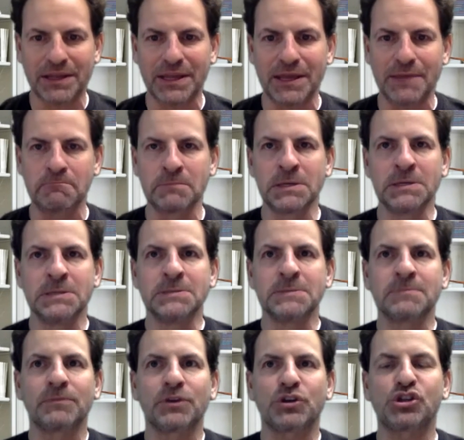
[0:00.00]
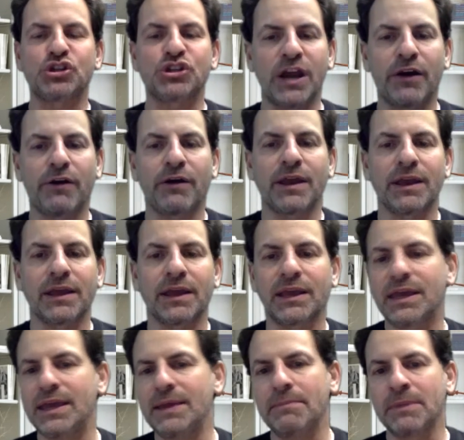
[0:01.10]
keep sharing and
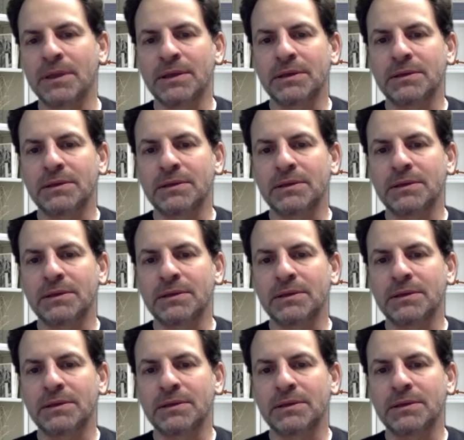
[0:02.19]
keep